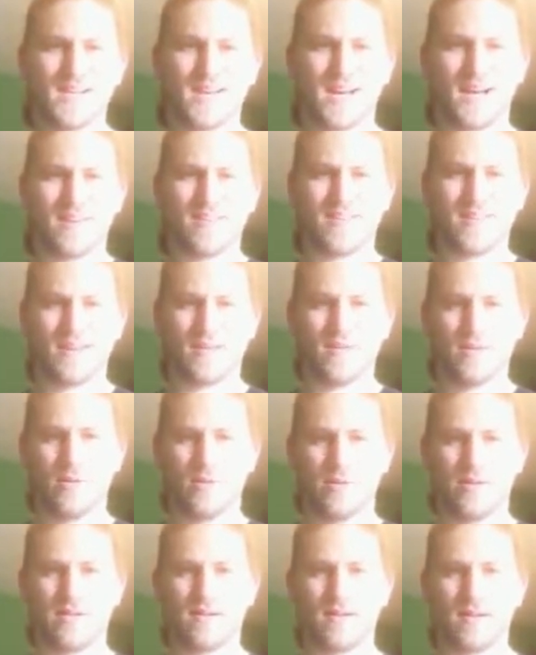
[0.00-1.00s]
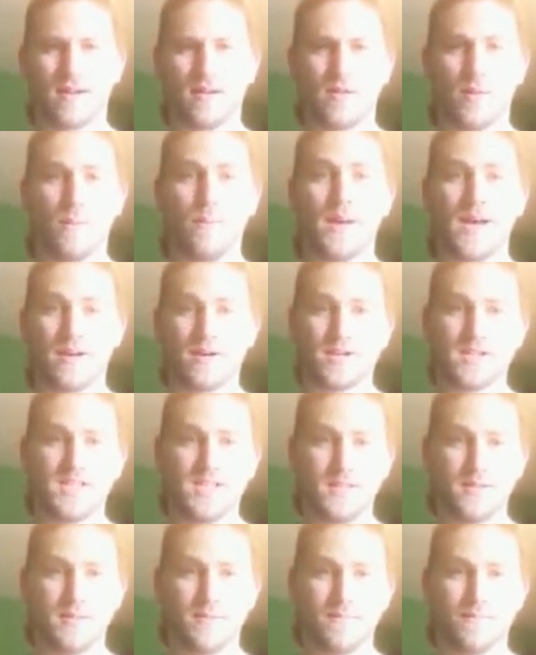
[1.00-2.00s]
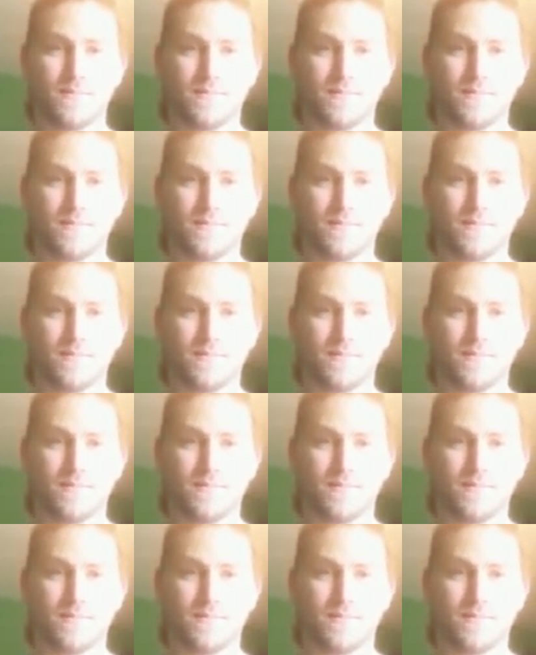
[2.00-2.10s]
I think those are the better deal.